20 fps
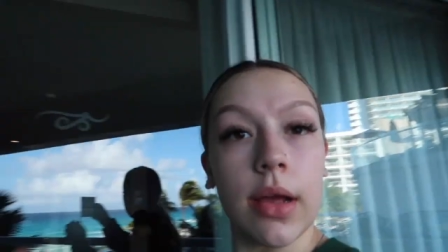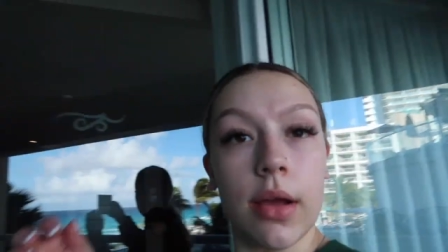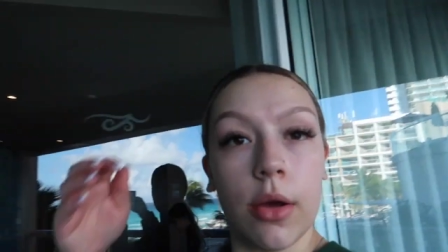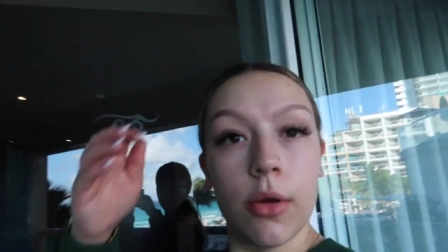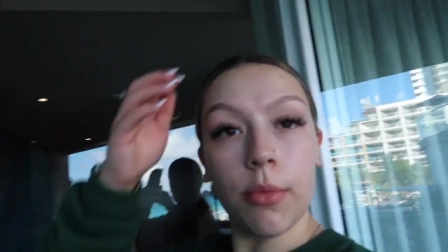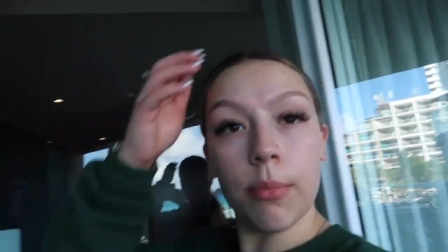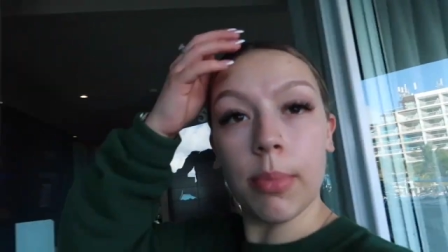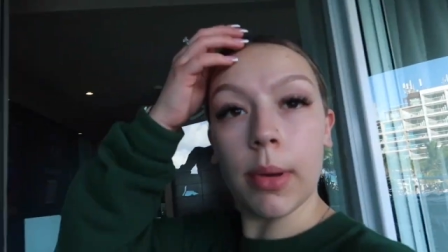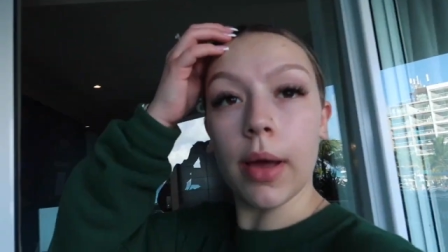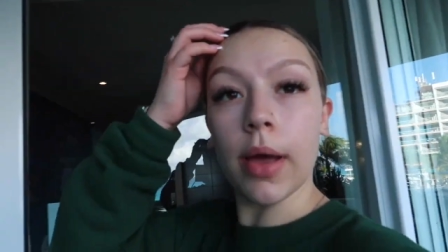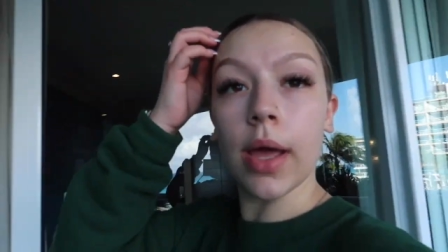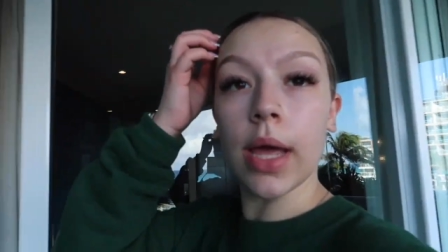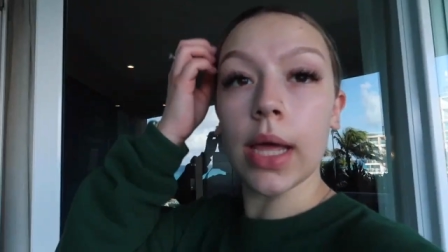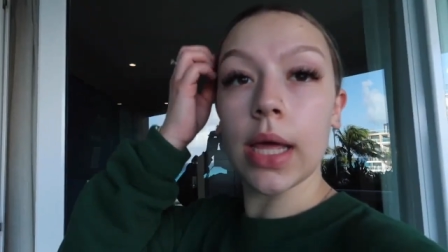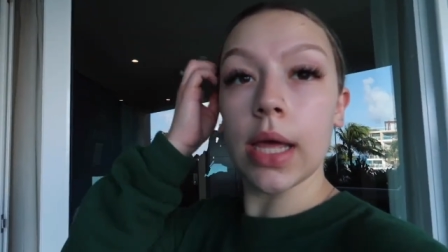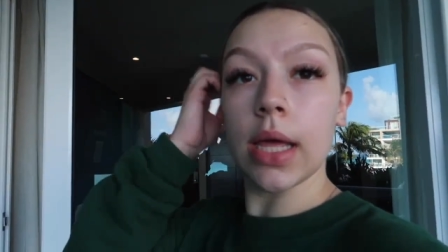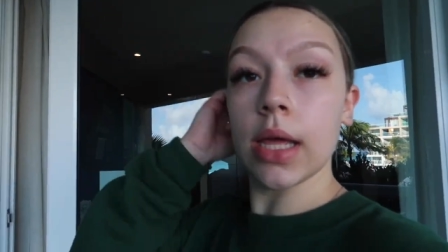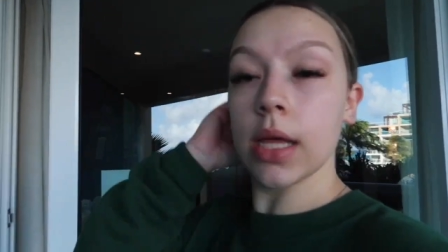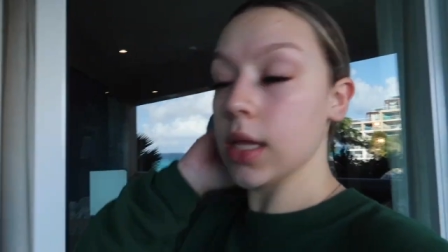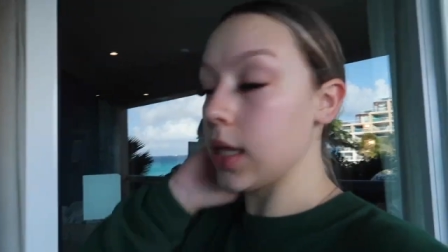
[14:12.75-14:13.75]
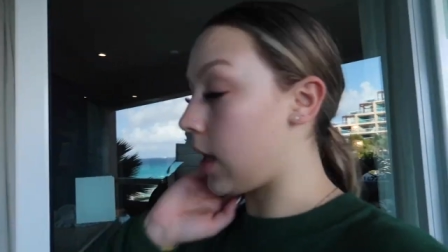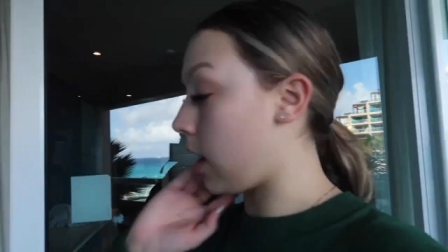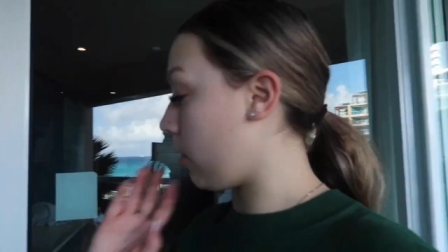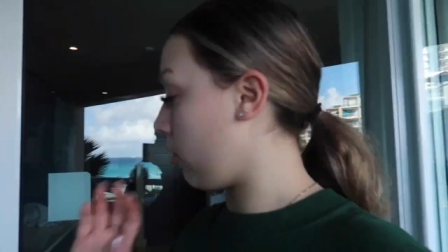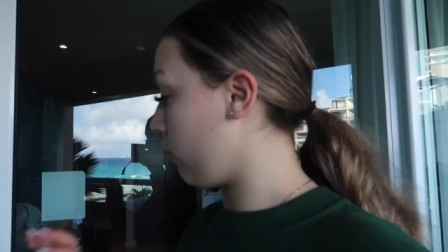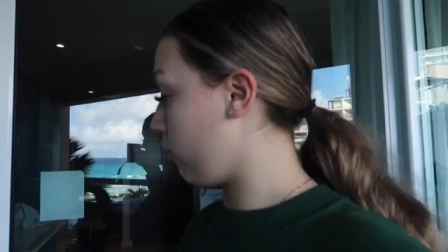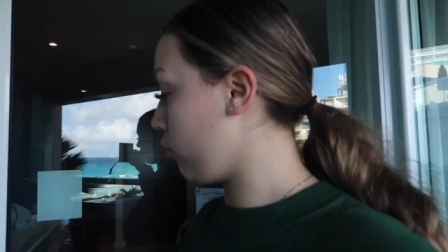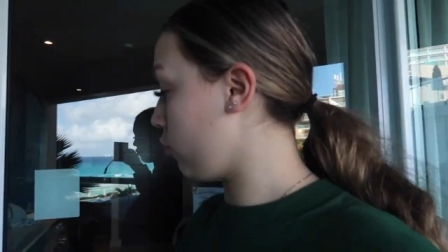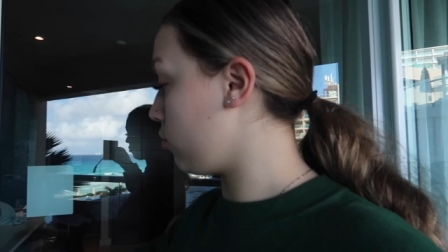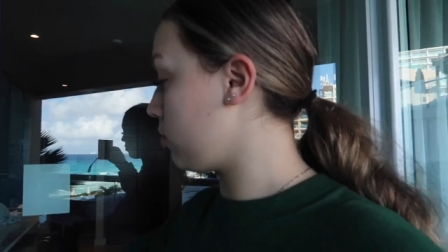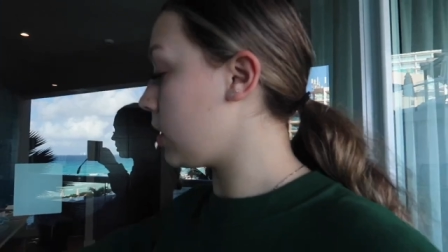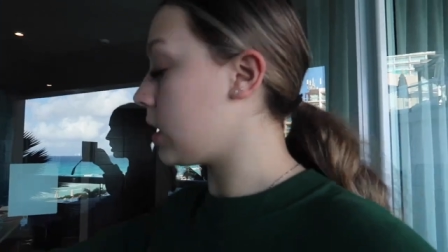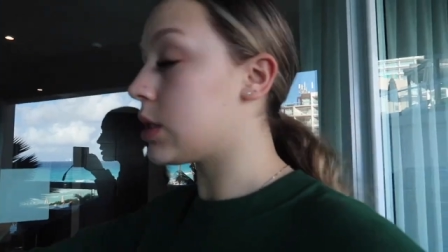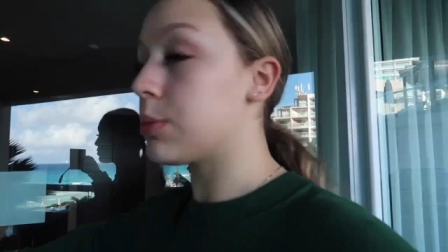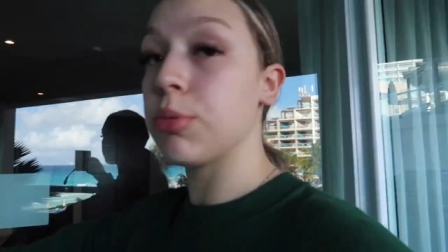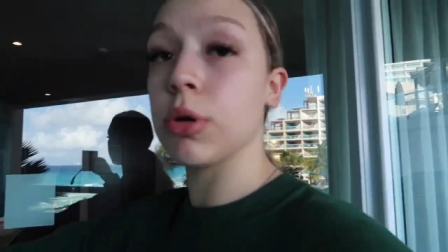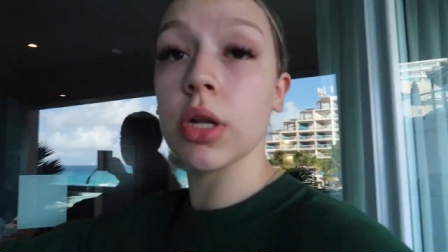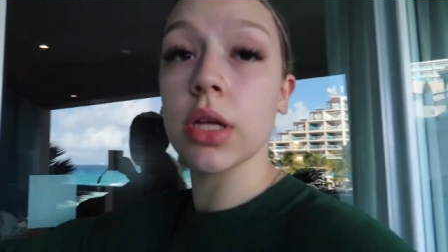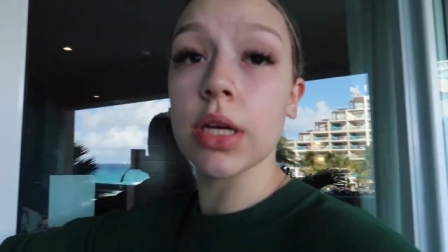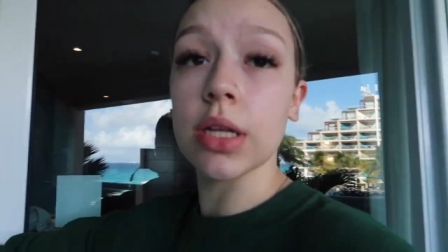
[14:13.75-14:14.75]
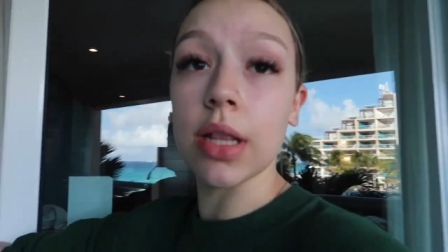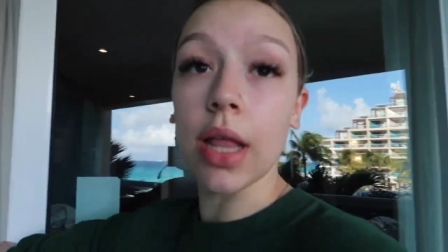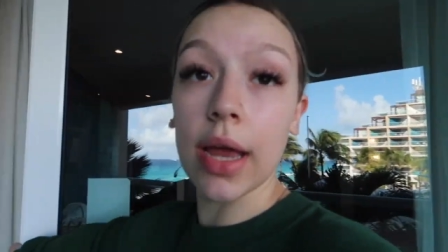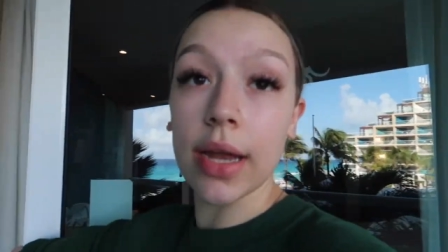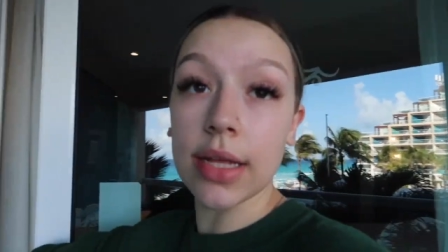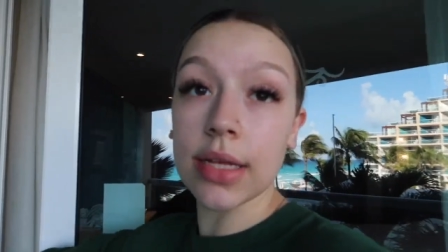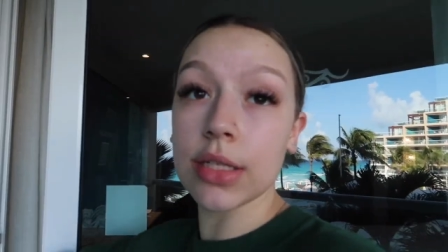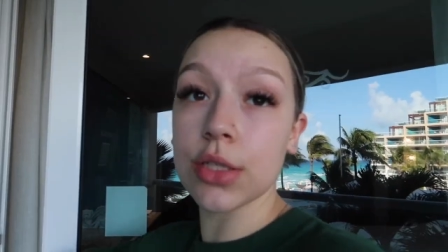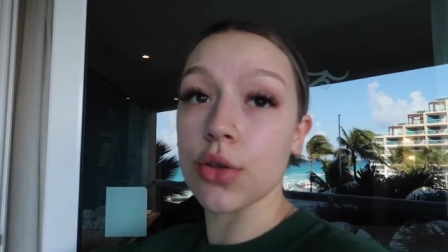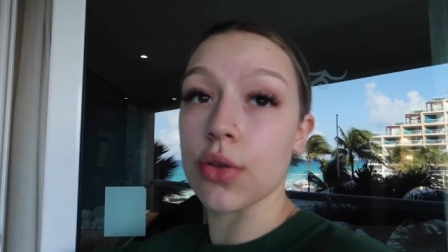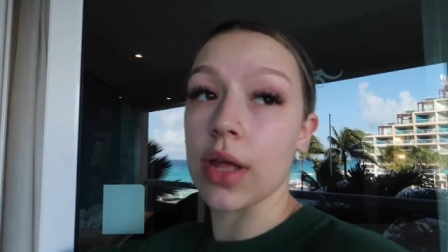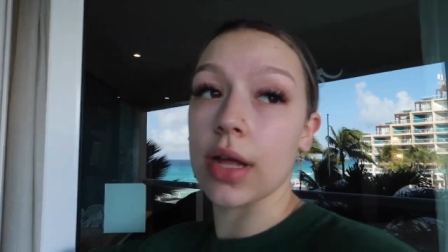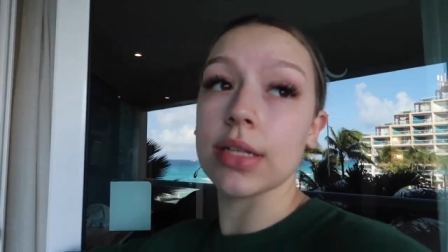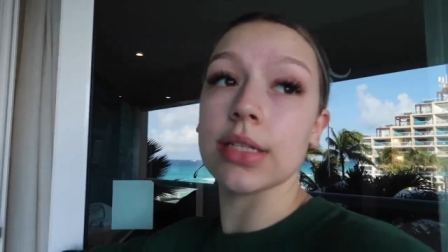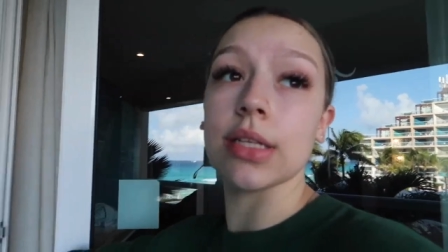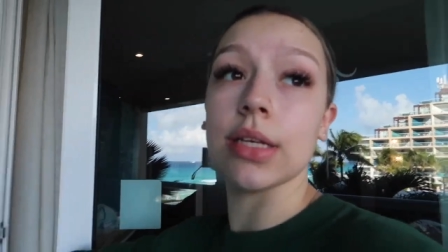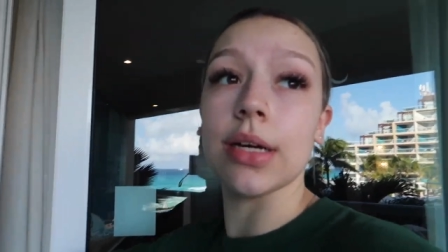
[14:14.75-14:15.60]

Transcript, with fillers: now, but yeah, the room gets pretty good lighting, so that's